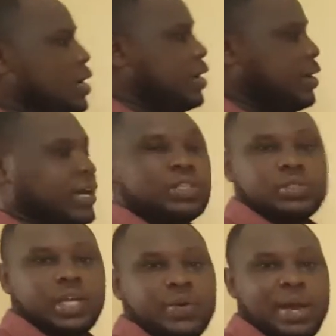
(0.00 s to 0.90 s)
And
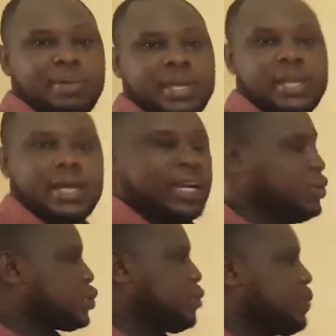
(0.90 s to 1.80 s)
today we are beginning a
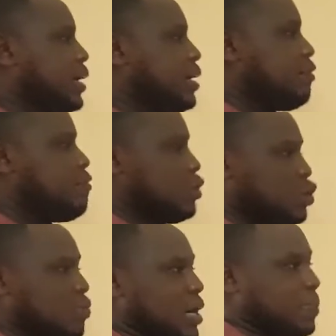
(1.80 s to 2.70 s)
new topic,
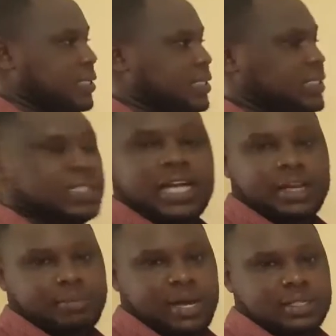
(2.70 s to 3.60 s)
volume, capacity
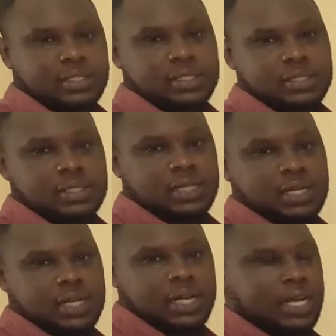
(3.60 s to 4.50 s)
and mass.
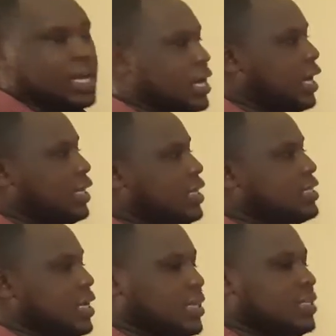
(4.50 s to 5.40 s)
And these
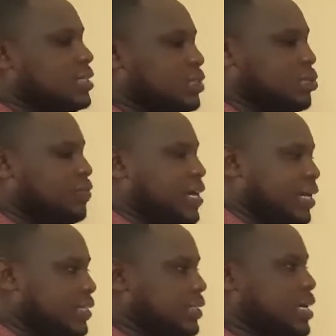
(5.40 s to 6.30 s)
are things that we have
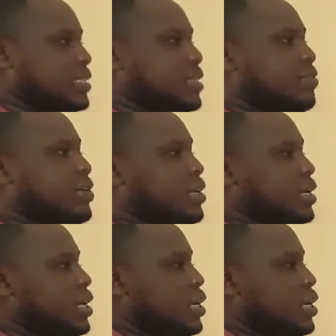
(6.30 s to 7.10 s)
done in class 7.